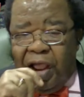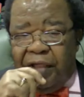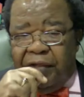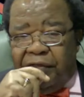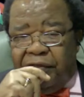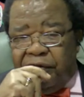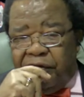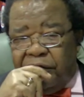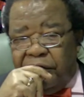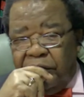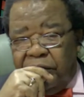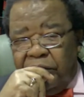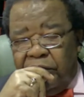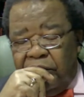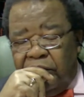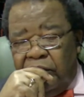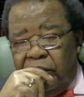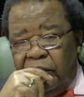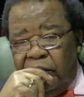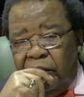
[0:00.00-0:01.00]
right.
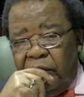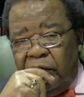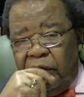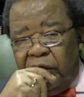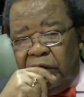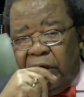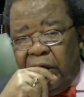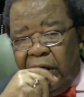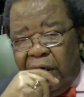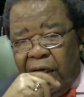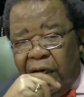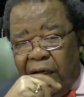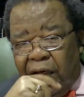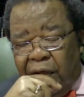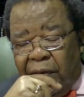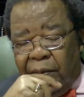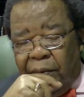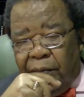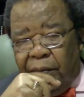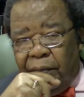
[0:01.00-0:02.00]

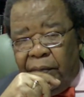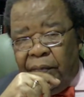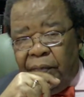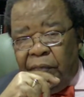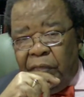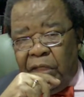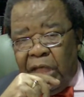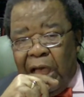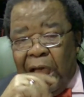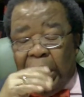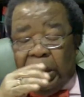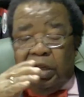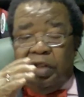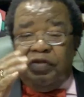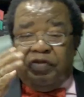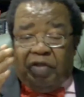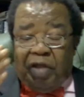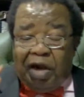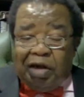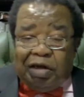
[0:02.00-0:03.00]
And
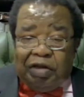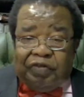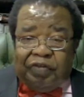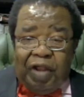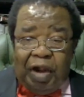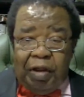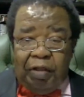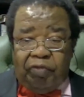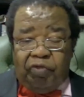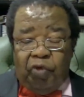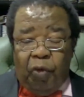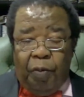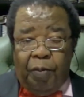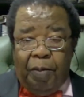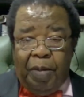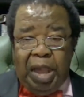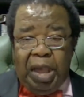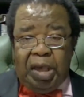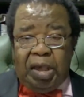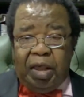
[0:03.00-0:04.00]
he's now decided to
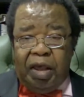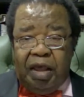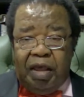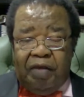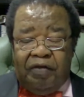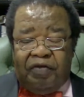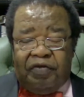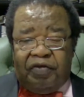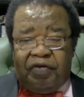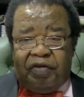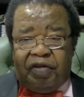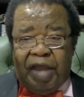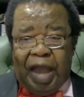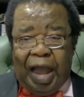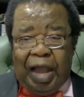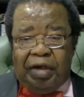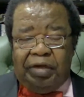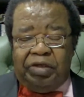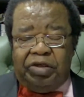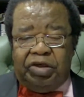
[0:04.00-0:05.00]
make a
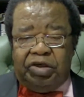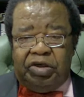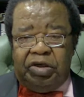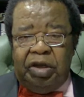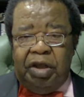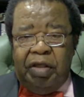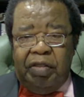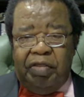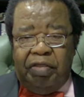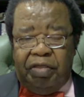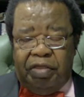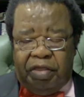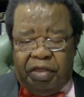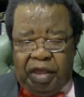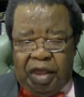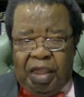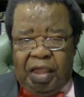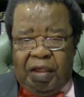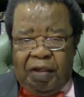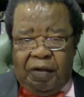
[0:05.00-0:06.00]
stand
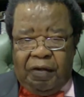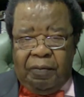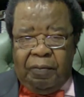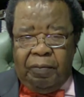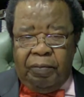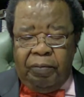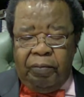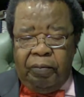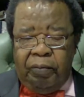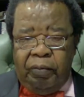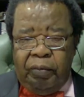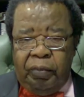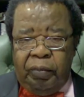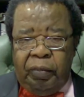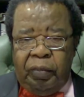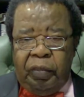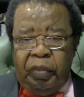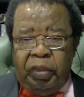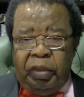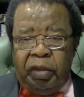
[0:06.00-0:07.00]
there.
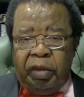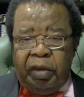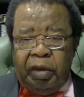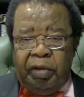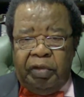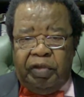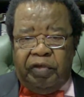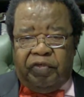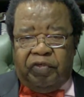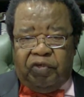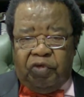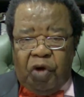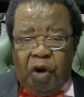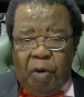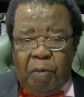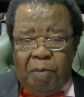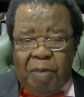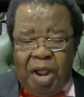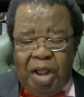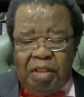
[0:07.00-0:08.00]
The
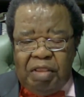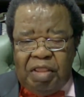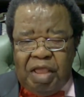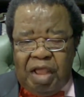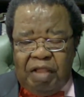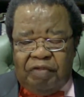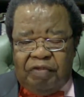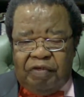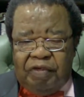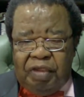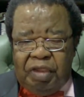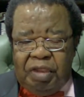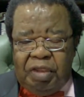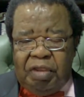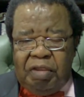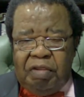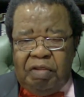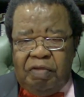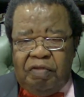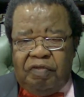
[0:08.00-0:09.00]
strong man that
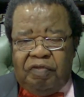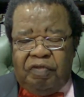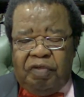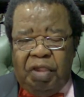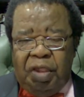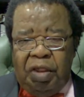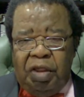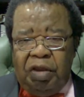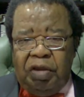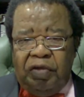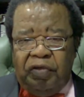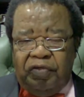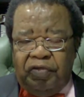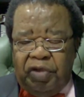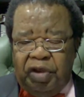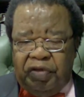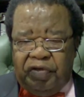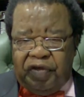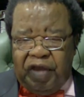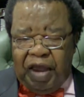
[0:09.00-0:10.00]
he is
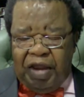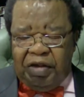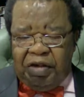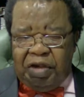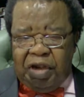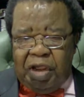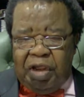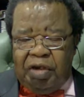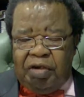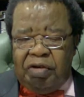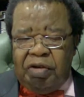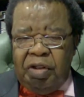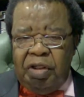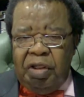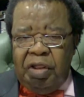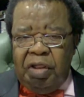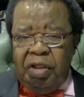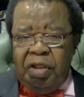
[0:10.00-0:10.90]
decided